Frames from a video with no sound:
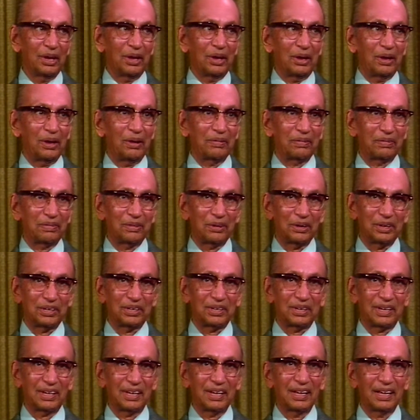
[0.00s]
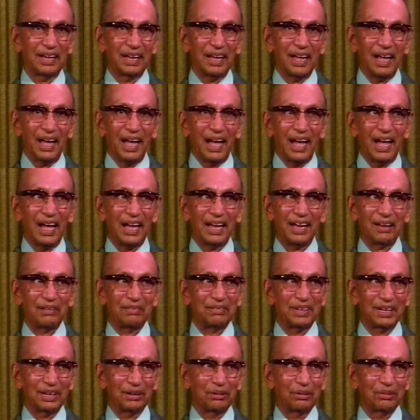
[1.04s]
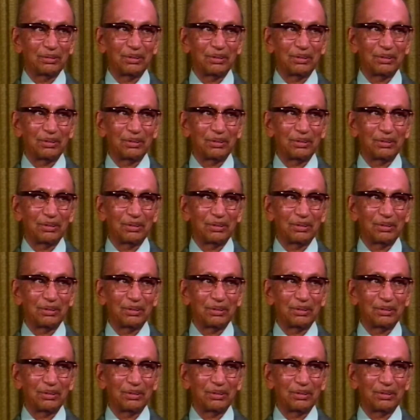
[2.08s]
Of course, I have the good